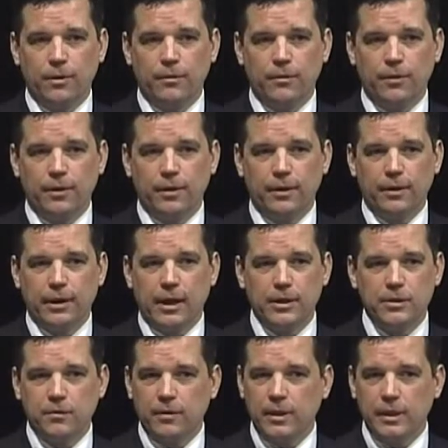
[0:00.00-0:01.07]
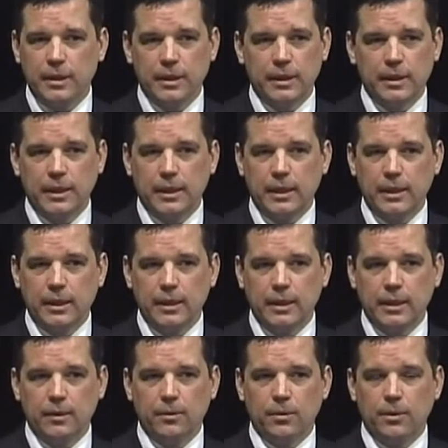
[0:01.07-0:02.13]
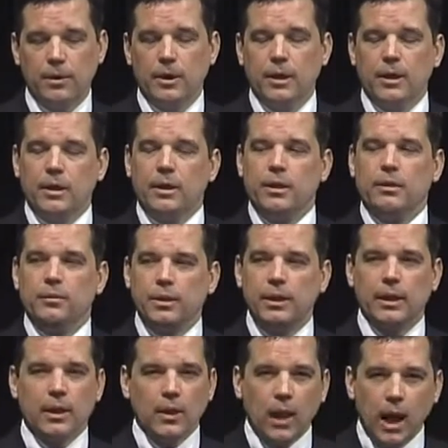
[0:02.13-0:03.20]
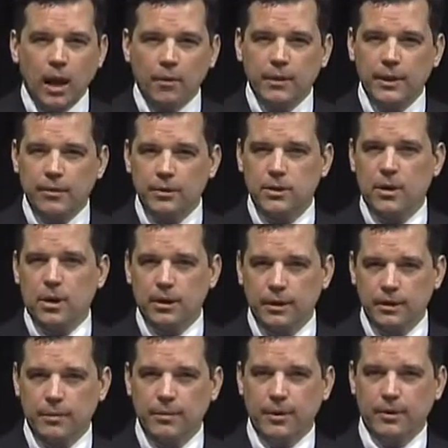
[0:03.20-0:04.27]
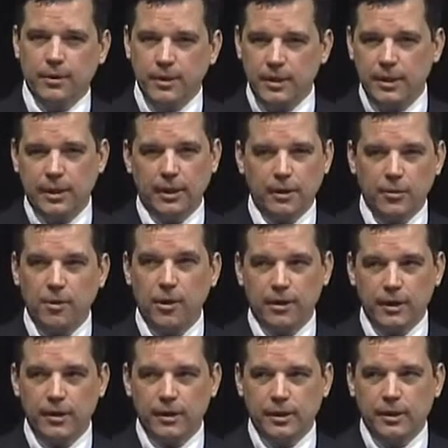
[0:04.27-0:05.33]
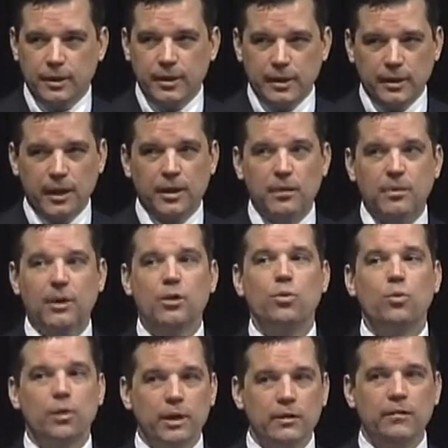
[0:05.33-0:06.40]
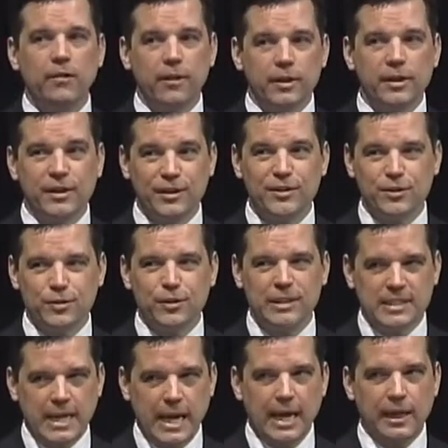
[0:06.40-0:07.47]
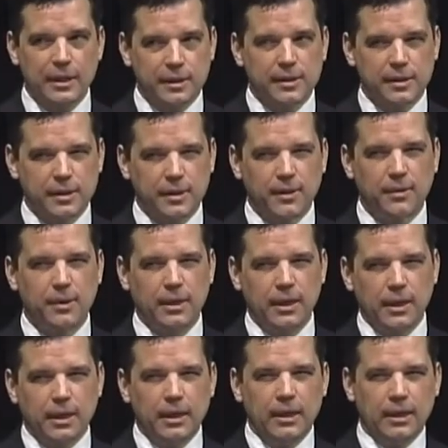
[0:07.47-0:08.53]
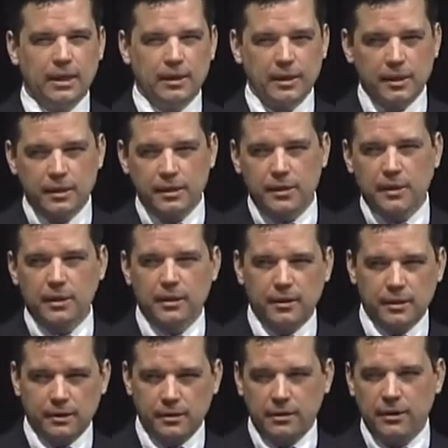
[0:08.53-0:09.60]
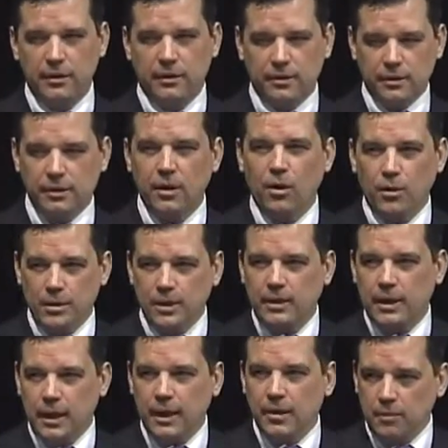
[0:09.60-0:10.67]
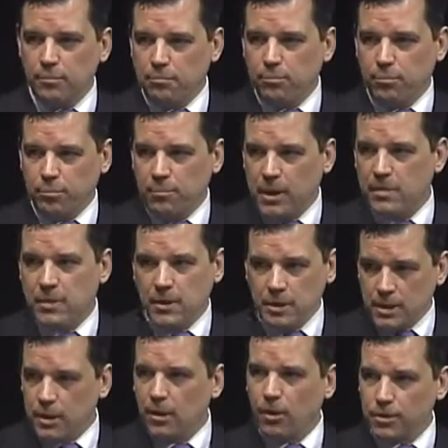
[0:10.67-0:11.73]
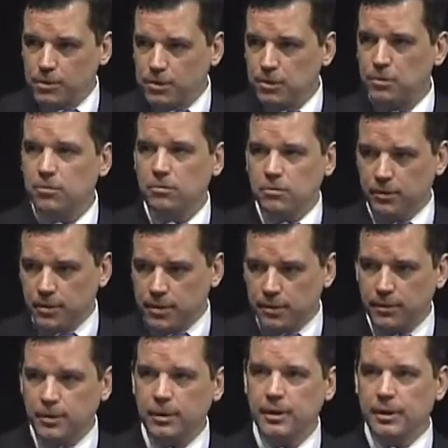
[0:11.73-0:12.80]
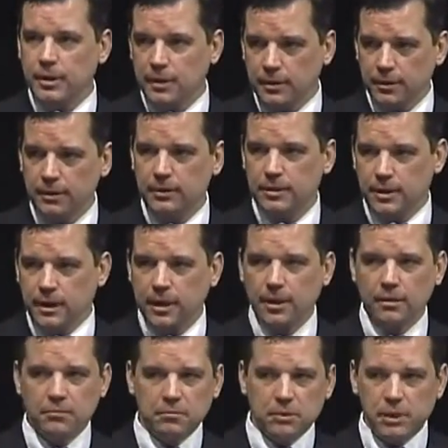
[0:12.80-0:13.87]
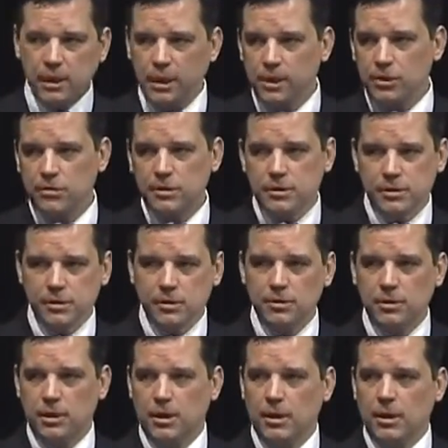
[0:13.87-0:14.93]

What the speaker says: of the catchphrases that they were using a lot when they were talking about the design of the park is it's designed to be a 21st century test. So it's going to take maybe a year or 2 for students to get used to